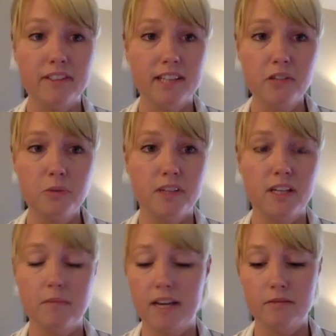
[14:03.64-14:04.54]
sex with
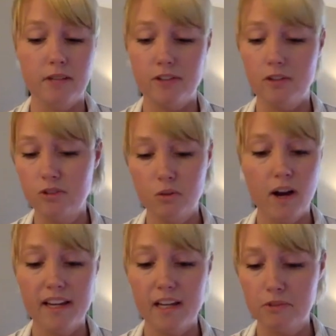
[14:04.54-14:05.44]
him. I don't know
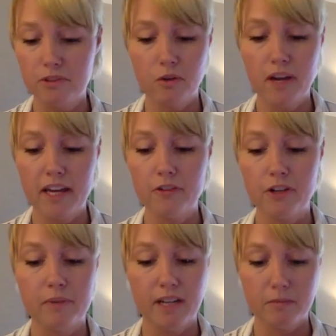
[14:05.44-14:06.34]
why. I'm so angry,
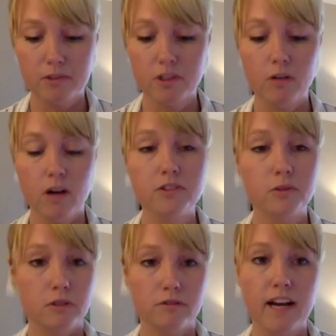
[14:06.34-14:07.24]
but I'm so
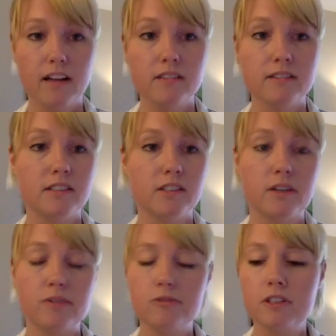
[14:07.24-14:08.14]
also aroused. And so
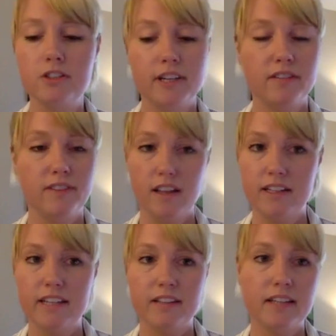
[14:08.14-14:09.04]
I really try to
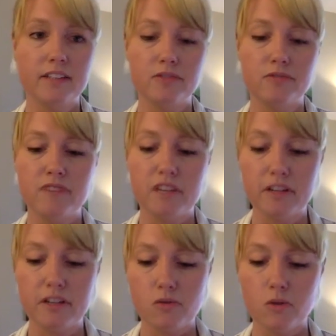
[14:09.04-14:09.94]
validate that that is
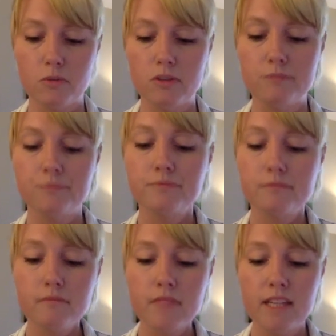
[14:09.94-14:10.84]
very normal.
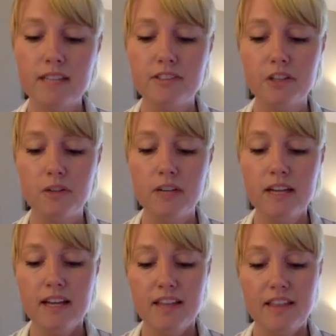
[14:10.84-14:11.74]
And so
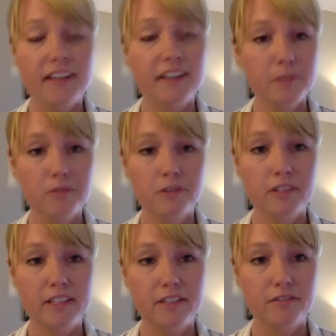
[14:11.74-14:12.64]
that can be
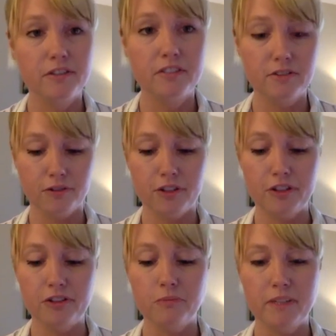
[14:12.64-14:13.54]
really confusing for
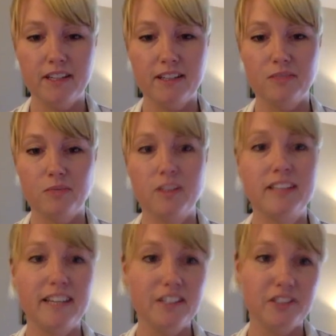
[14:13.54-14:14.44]
you, because one
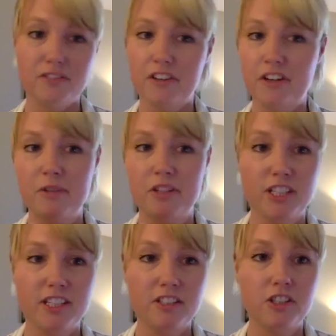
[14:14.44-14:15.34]
day she's very much
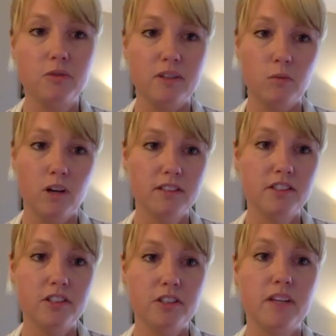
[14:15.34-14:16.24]
into you and wants
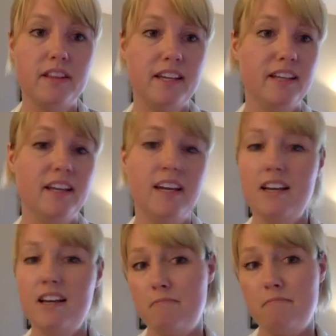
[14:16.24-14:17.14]
you. And then
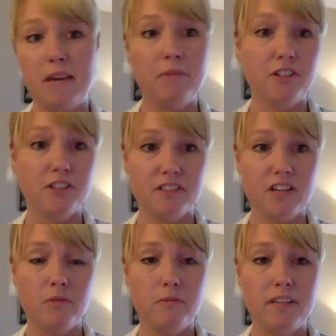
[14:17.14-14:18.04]
maybe just a
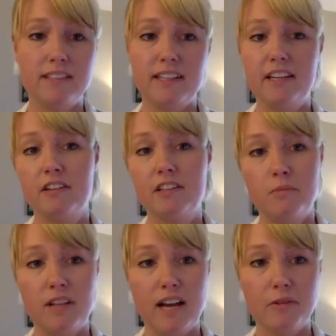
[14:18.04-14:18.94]
couple minutes later, a
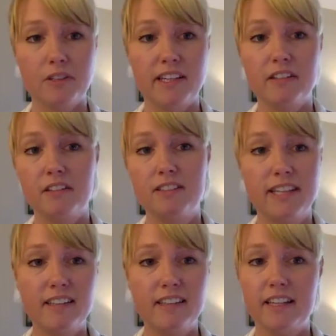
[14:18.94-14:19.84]
couple hours later, a
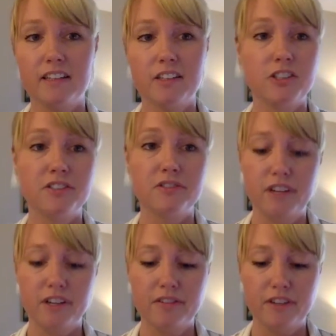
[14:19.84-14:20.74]
day later, she's
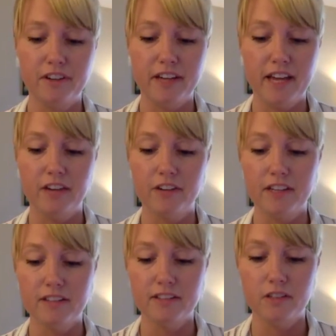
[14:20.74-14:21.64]
very, very angry.
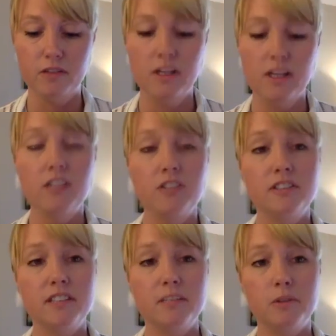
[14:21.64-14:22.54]
And so she's
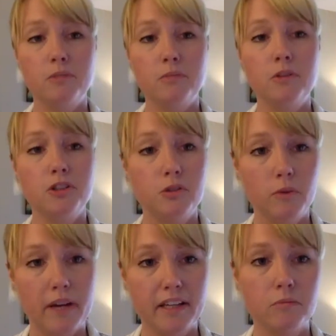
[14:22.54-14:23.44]
going to both push you
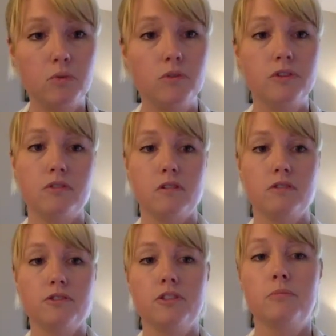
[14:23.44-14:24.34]
away and pull you
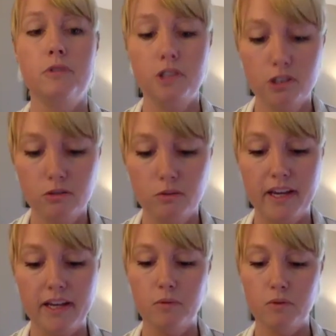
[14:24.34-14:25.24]
closer, push you
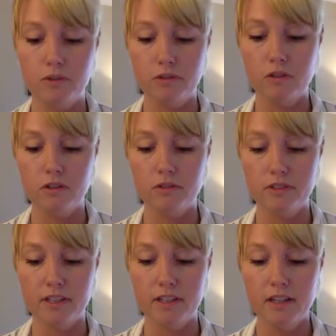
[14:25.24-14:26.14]
away and pull you
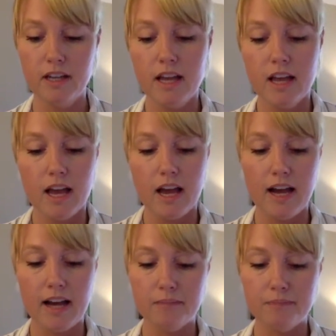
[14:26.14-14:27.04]
closer.
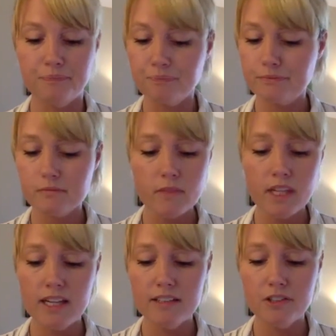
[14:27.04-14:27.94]
And
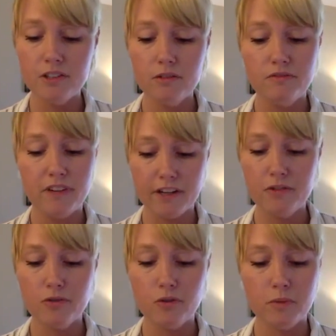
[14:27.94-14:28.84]
so very
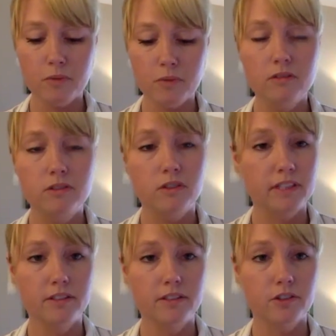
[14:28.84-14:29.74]
normal. Don't get